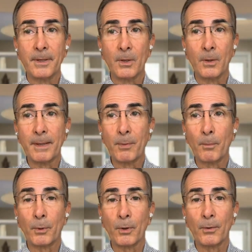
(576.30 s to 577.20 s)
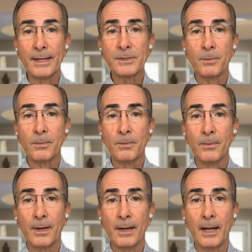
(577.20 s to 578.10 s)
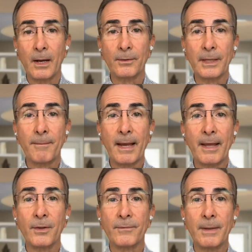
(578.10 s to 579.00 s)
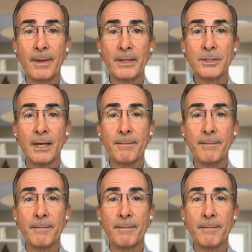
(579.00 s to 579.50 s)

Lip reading: people progress along the path of dementia,